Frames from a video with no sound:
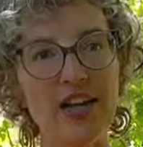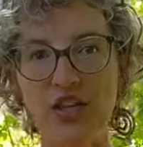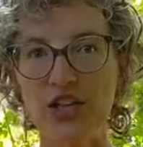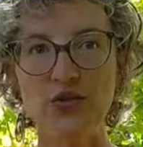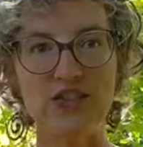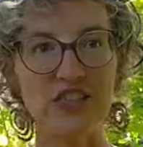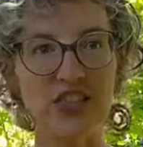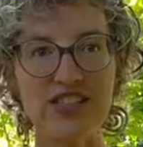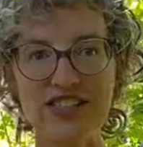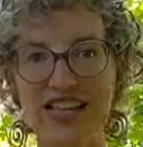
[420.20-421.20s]
the
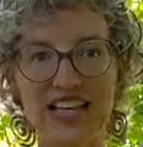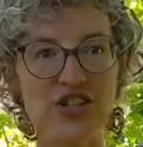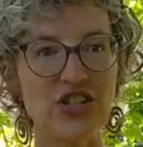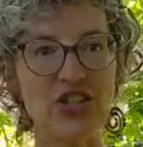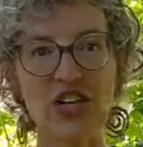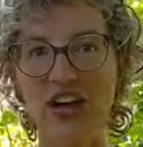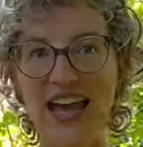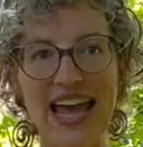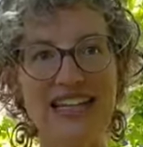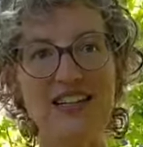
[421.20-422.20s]
universe, nature,
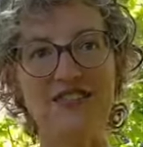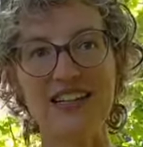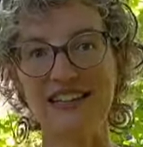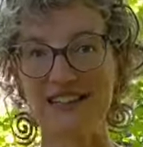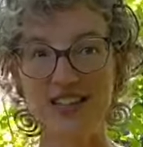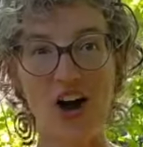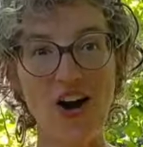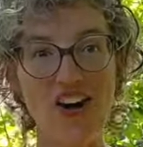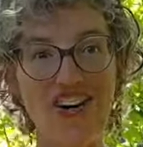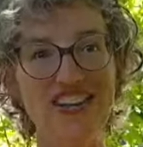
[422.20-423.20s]
any of it. Y'all,
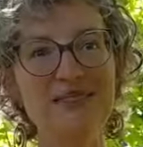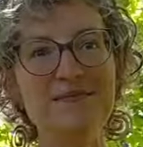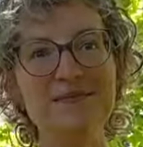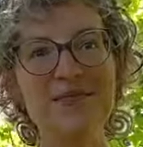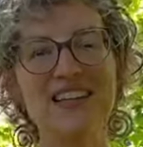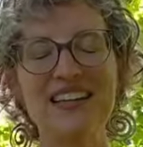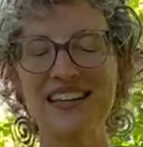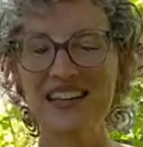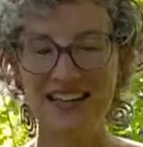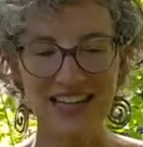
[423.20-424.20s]

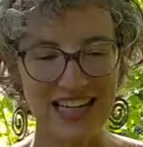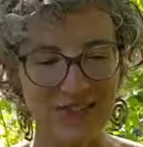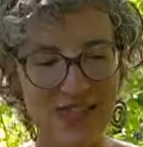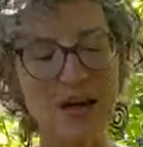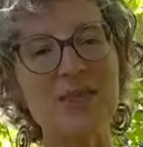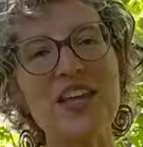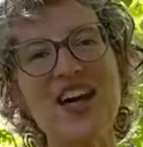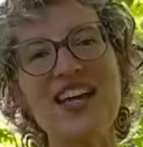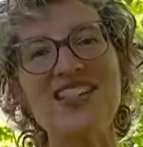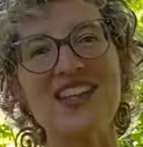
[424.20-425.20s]
if something
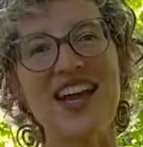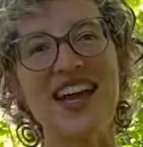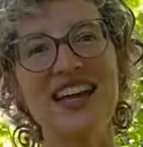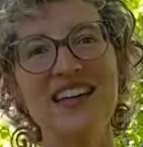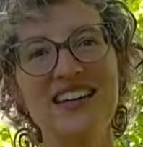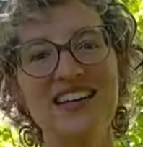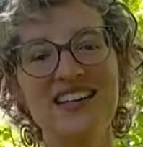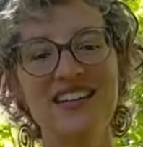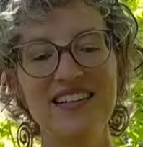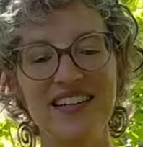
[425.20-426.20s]
I say
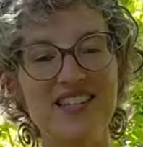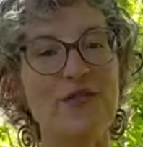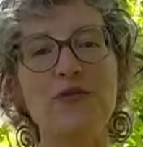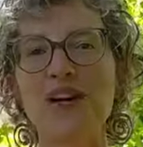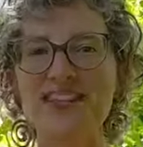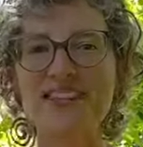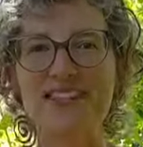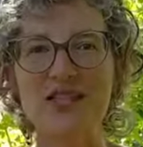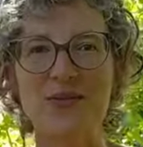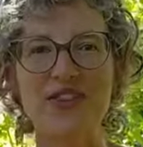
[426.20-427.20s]
is of
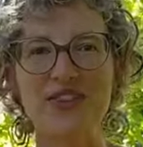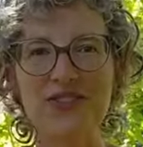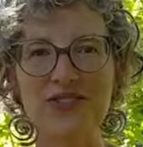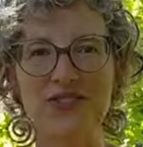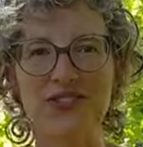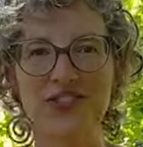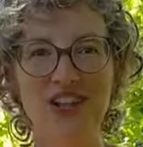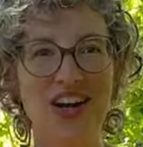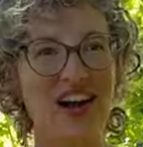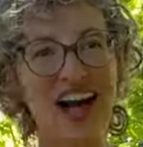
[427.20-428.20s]
resonance with you,
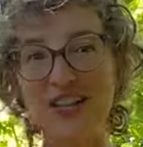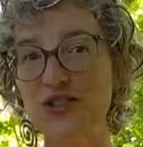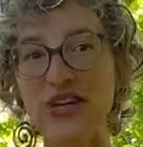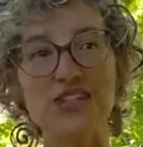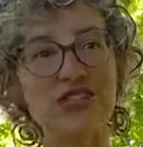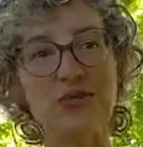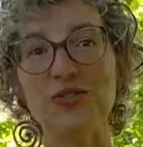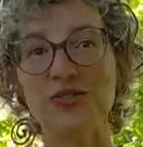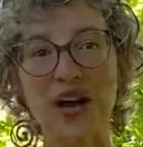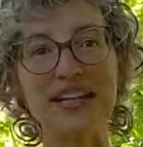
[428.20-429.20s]
I trust you will
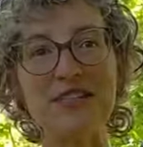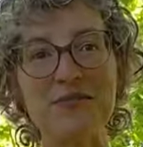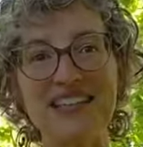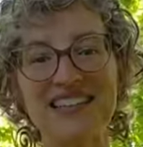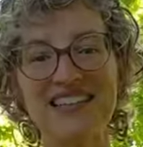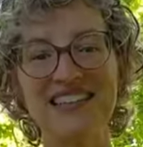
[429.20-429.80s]
find me.